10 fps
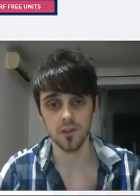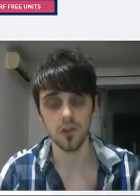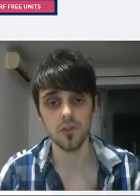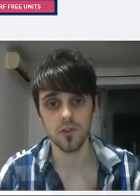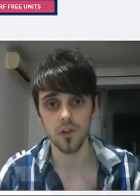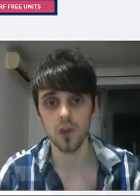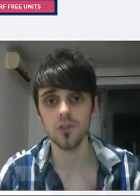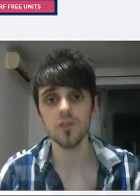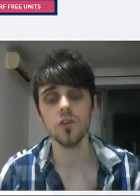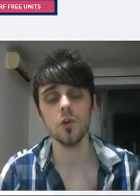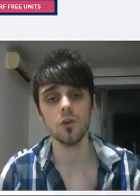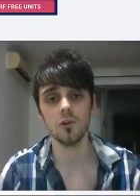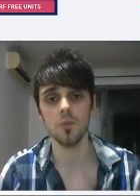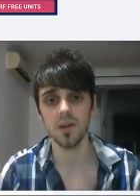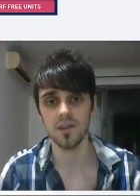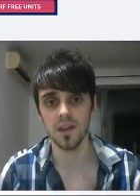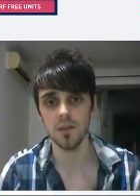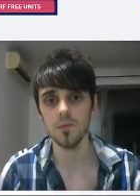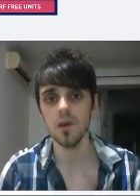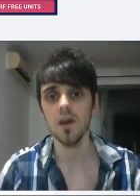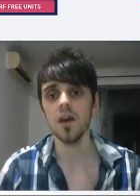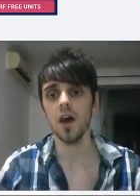For those of you who are on my team,